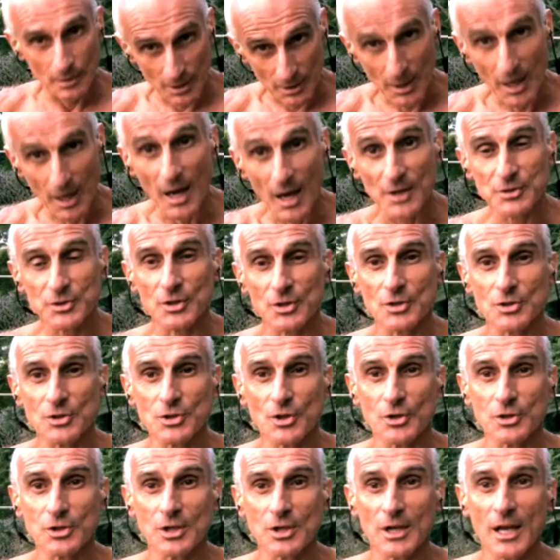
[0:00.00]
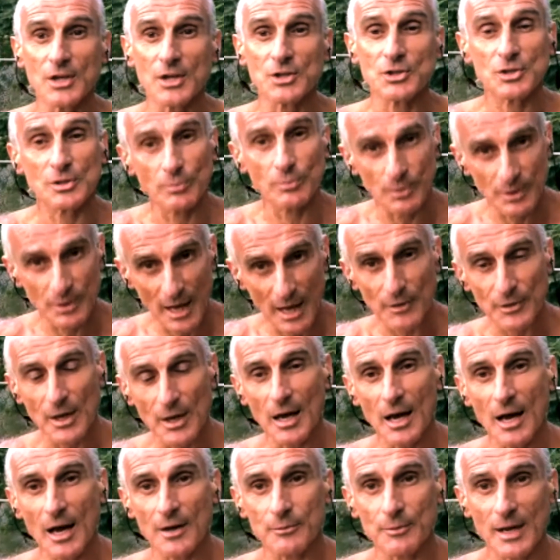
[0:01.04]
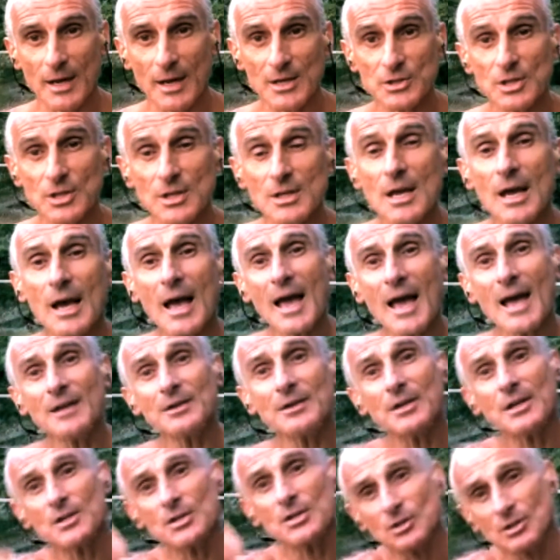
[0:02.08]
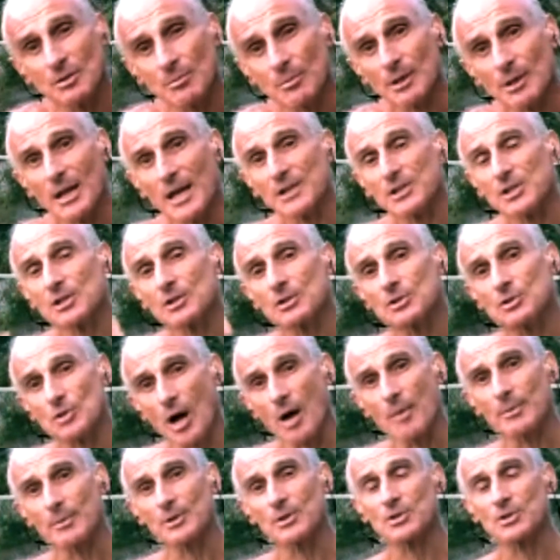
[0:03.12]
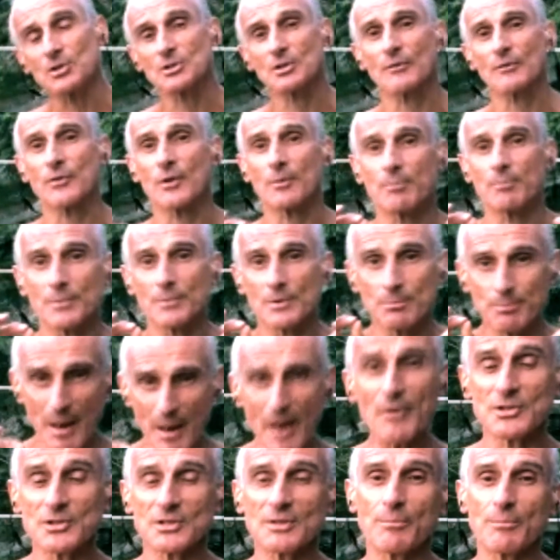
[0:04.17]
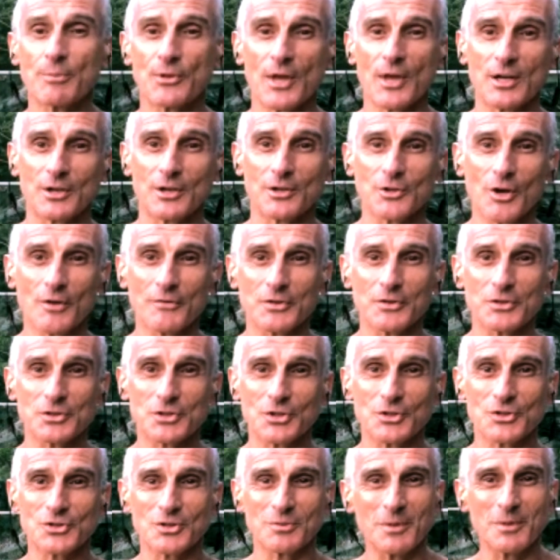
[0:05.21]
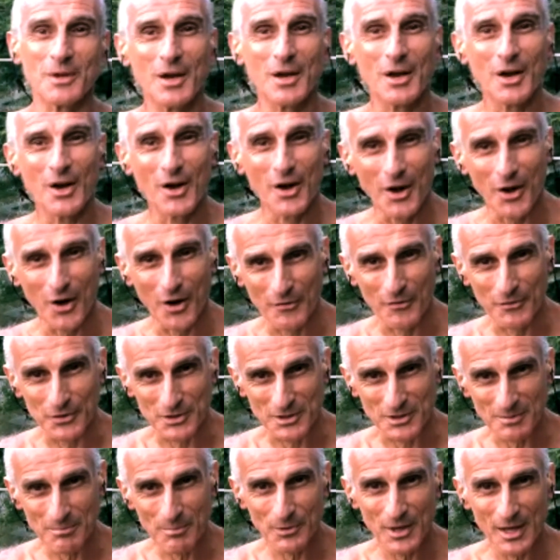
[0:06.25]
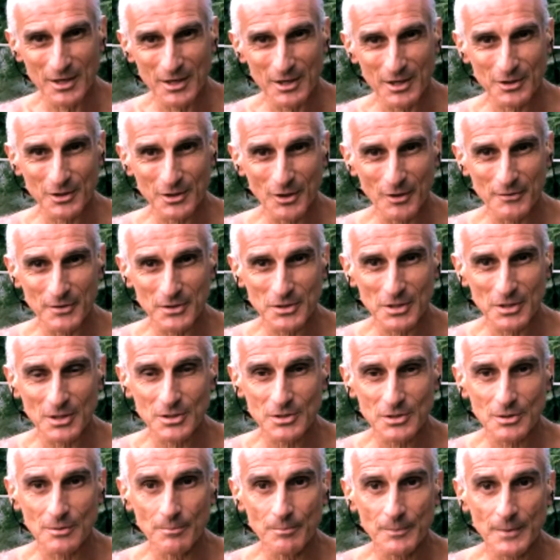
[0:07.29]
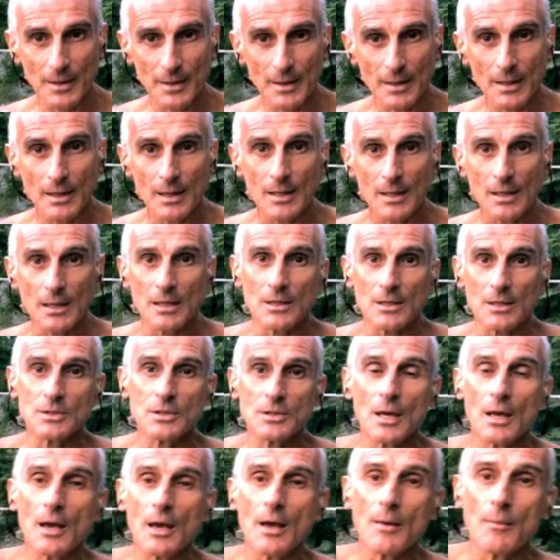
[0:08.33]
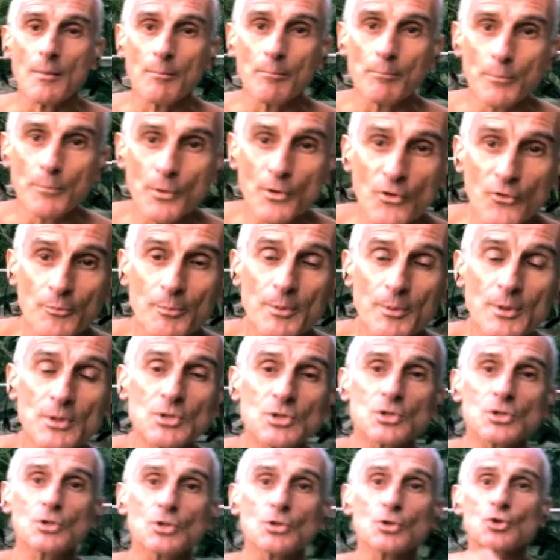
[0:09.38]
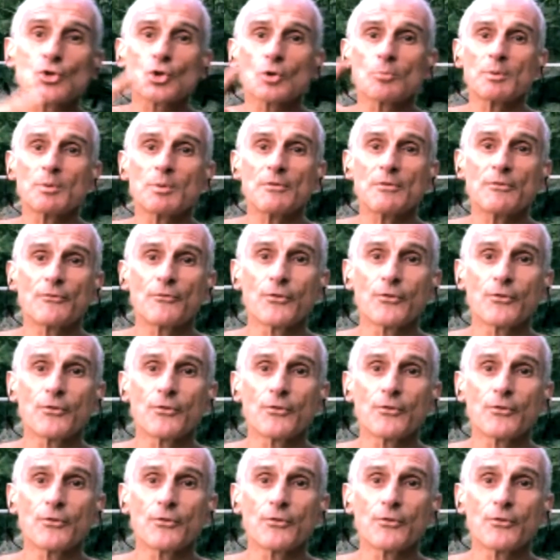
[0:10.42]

enhancing circulation without the heart racing, and stimulating a dominance of the parasympathetic nervous system of the sympathetic nervous system, is movements should be